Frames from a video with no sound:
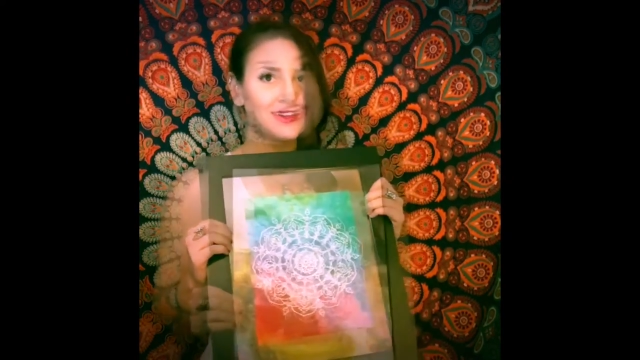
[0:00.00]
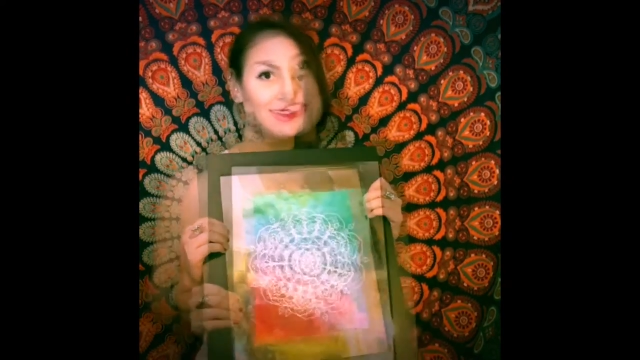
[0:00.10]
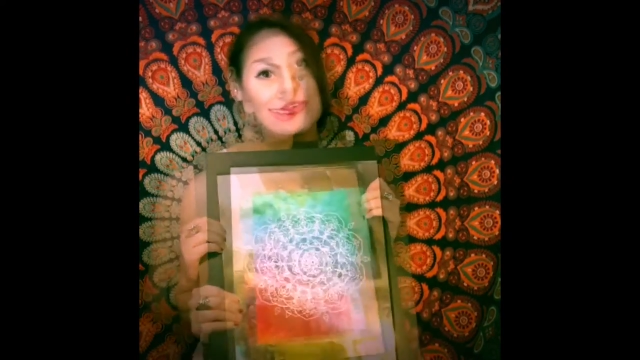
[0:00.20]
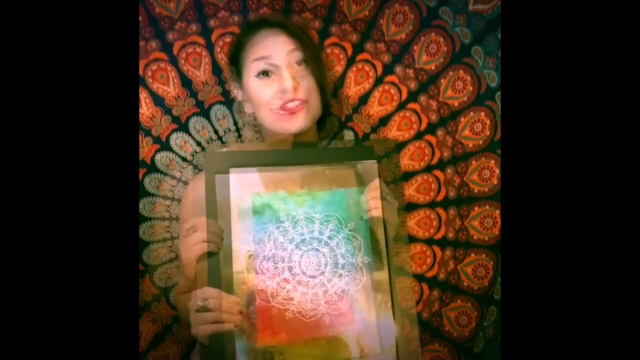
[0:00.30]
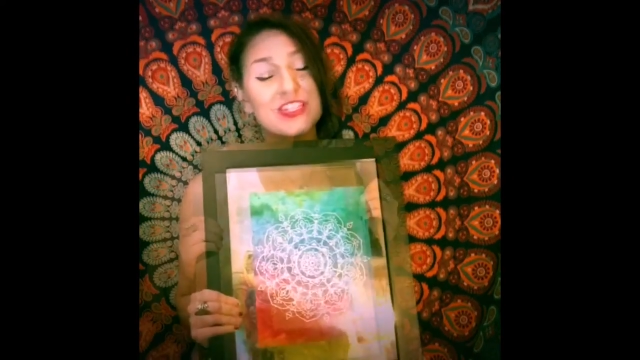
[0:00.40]

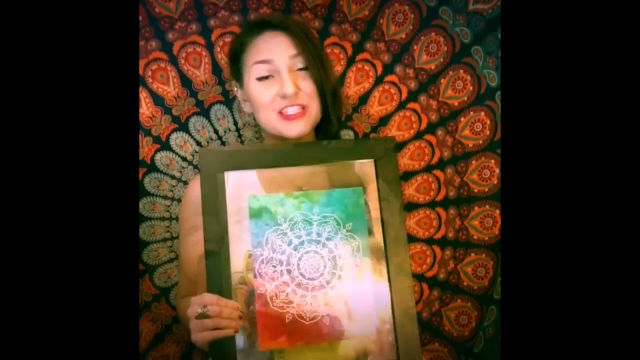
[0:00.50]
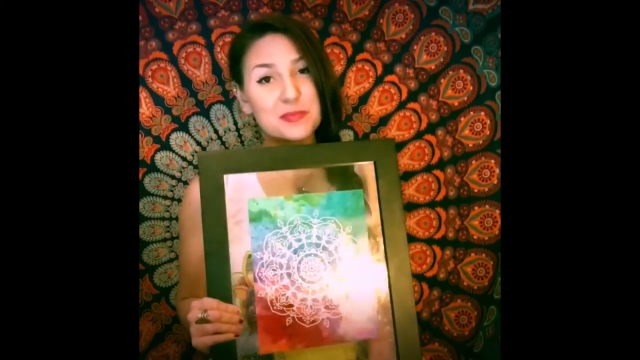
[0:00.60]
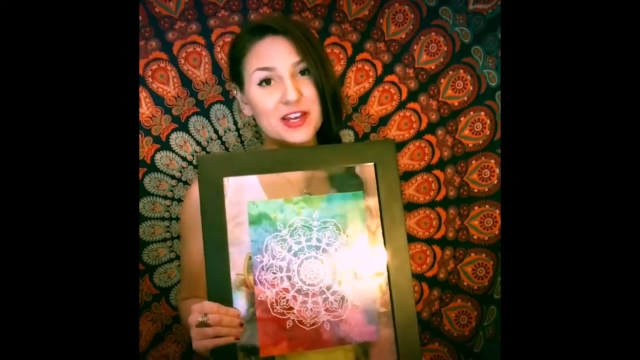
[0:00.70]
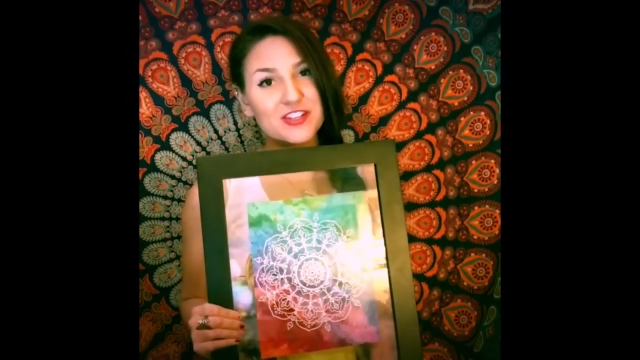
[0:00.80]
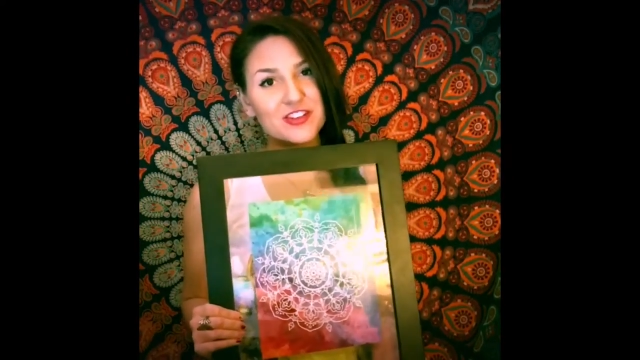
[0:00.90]
So as a
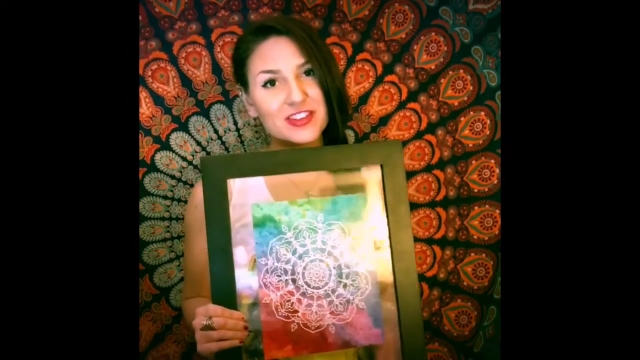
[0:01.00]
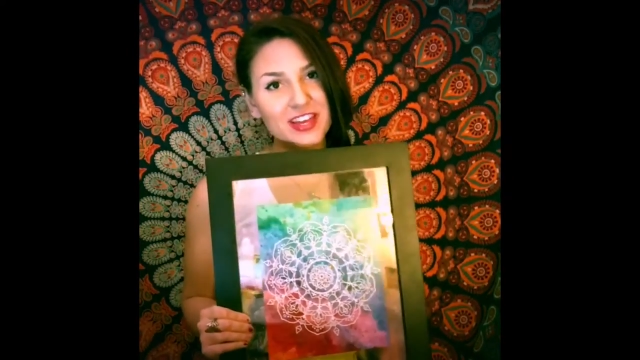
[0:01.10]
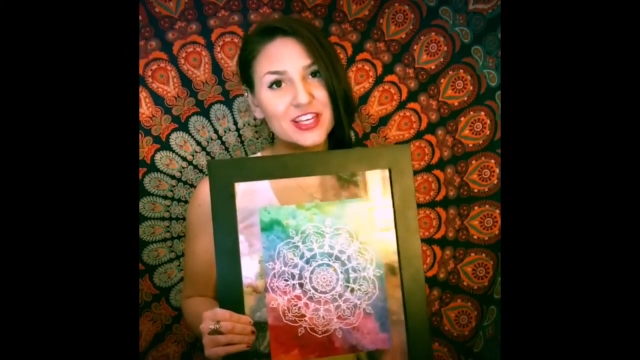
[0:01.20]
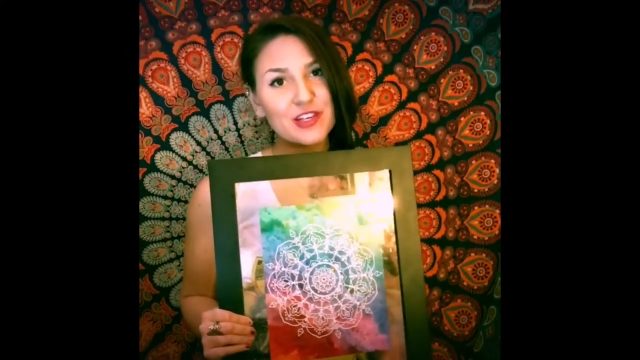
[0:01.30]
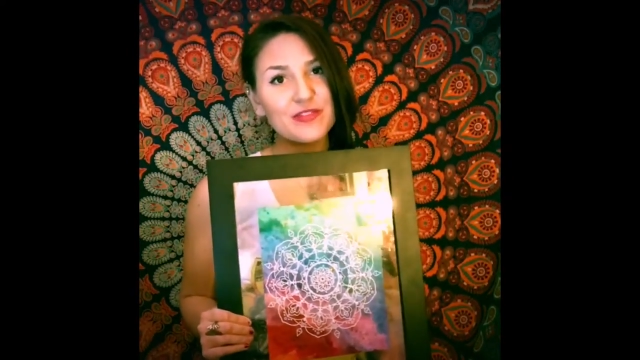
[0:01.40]
special
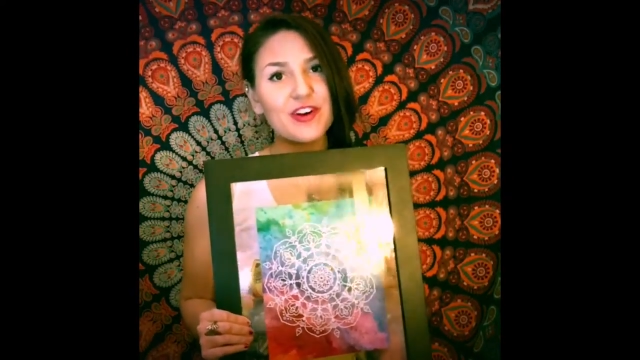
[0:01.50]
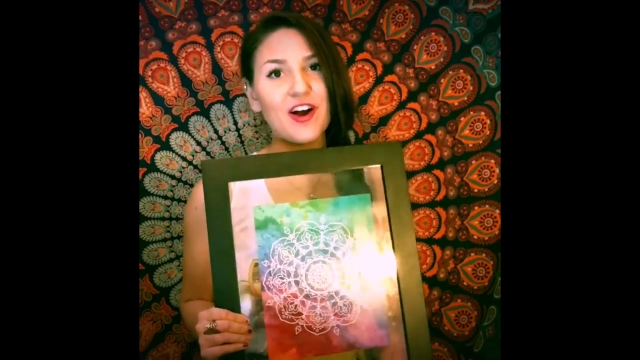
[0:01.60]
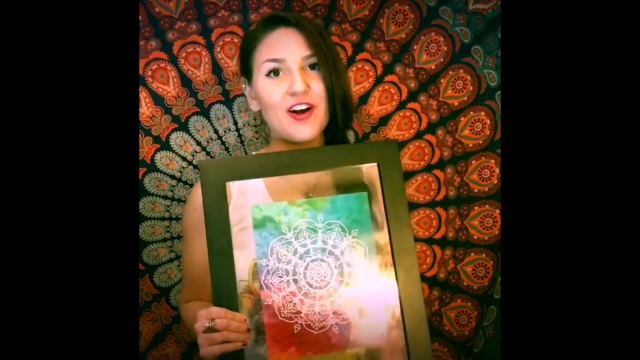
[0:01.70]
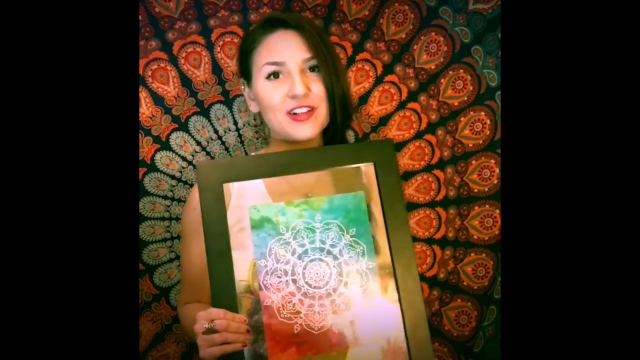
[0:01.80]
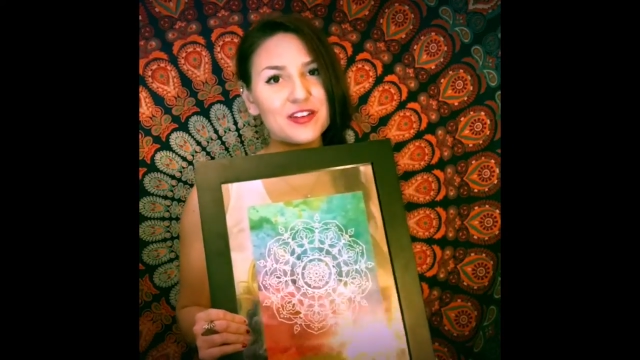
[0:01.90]
thank you for
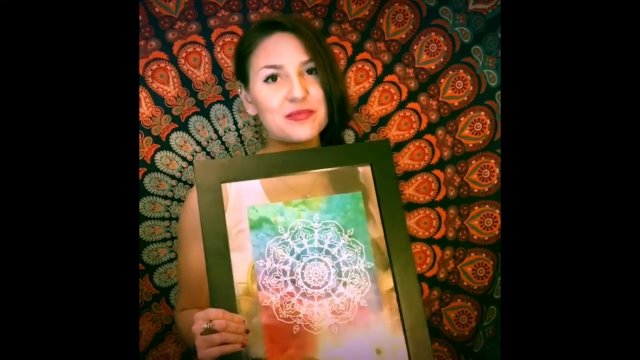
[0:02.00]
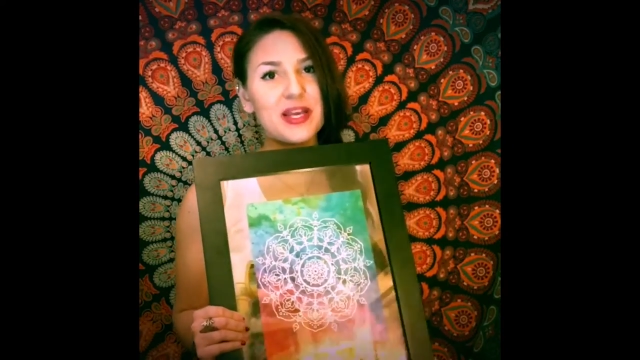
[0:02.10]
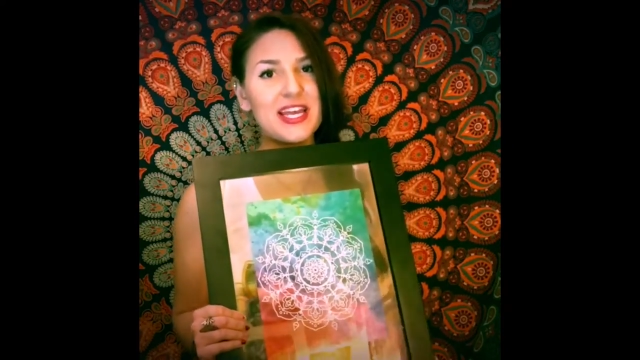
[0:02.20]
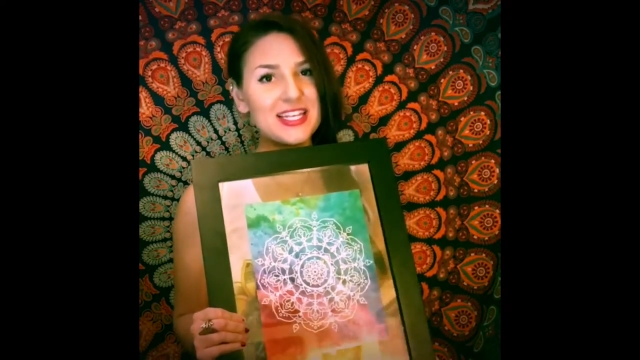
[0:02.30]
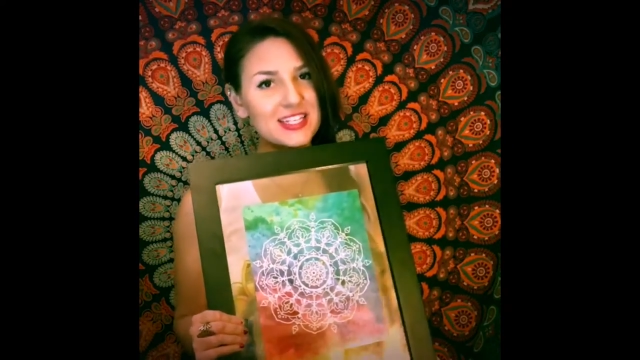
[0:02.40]
all of my
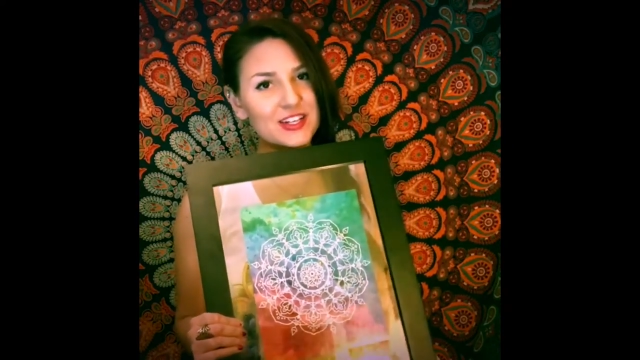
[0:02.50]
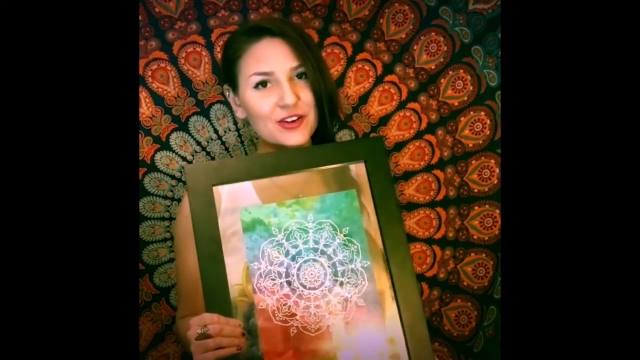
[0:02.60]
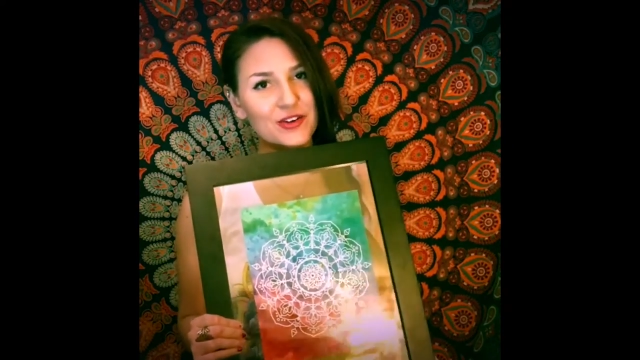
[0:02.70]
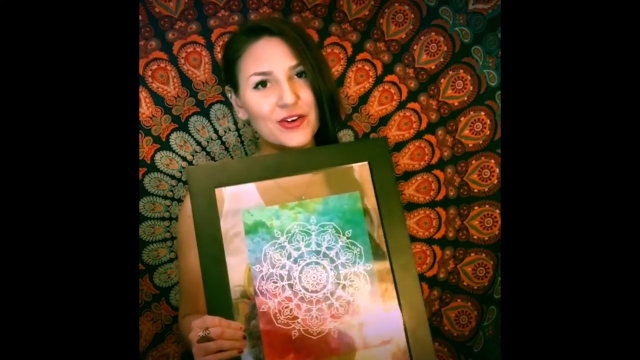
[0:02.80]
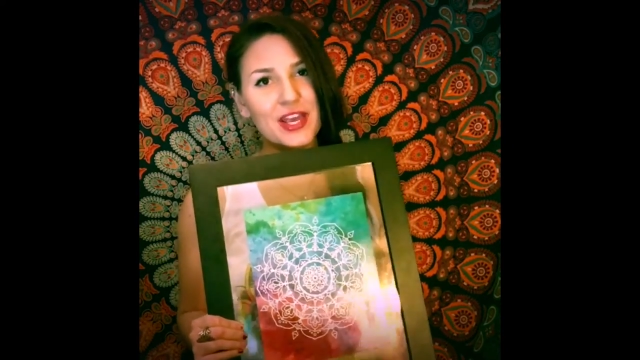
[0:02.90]

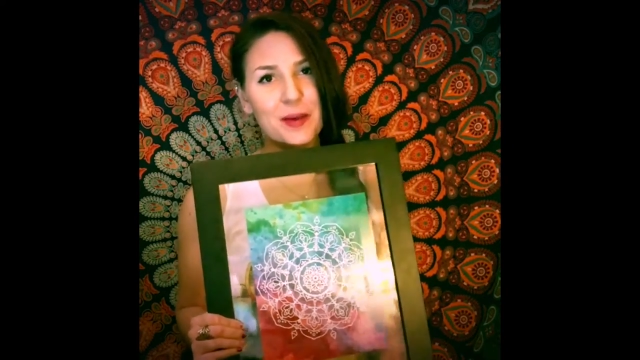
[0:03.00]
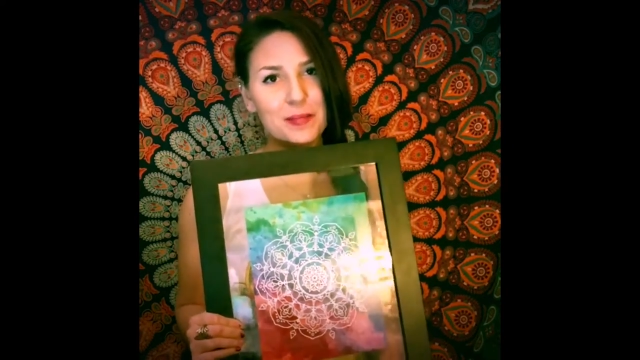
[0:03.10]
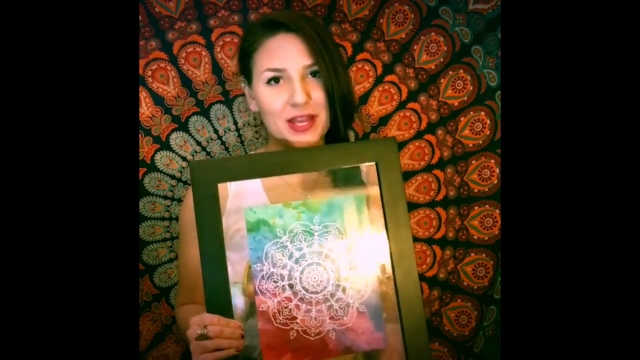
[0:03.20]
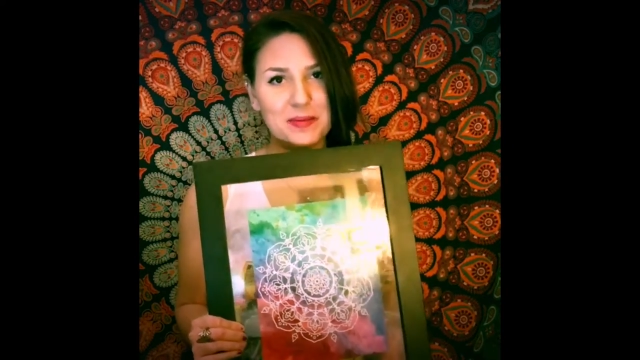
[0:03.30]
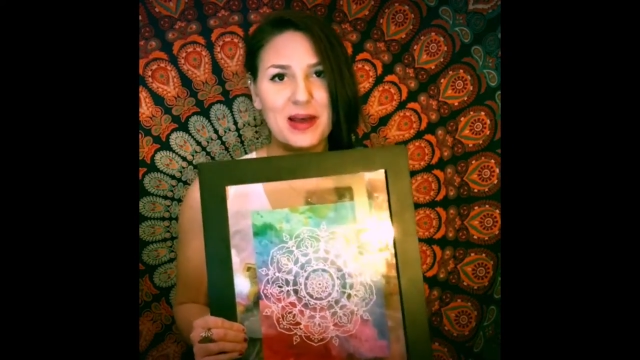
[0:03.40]
Indiegogo
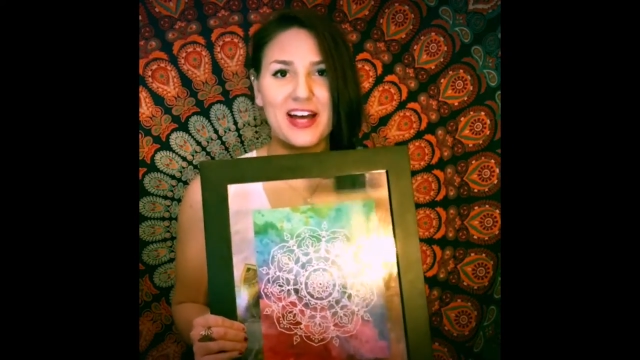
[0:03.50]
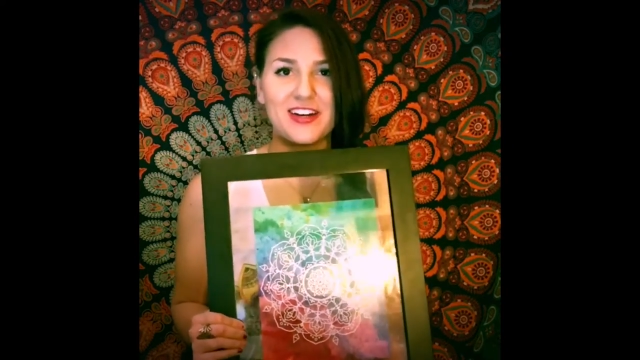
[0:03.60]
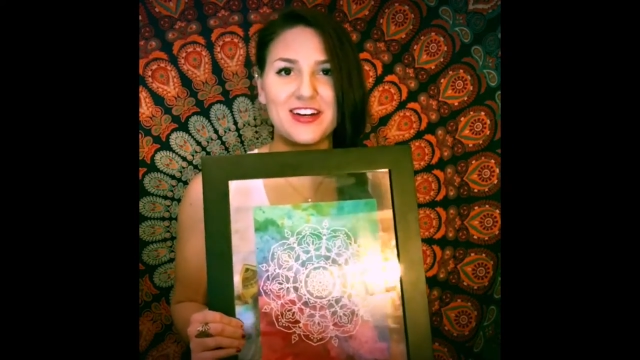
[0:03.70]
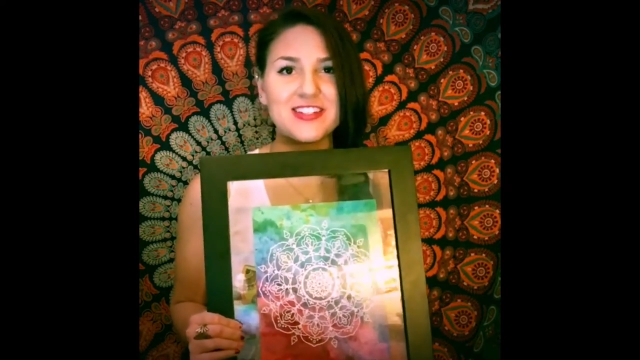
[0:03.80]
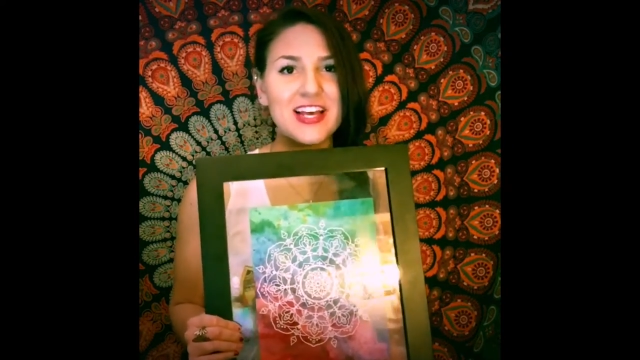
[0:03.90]
campaign
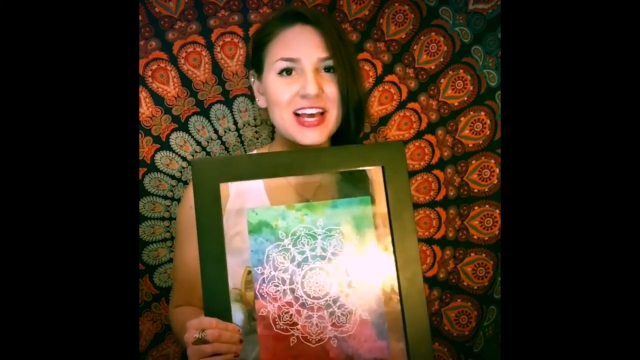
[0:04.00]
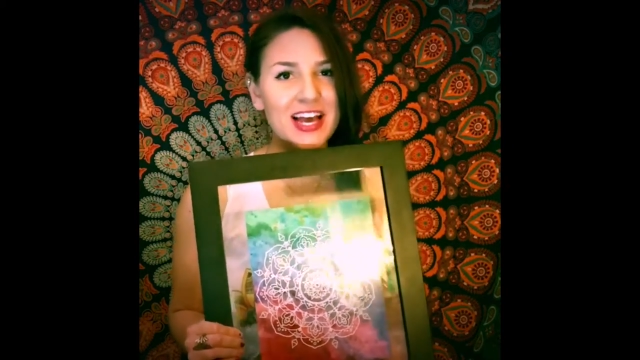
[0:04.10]
backers,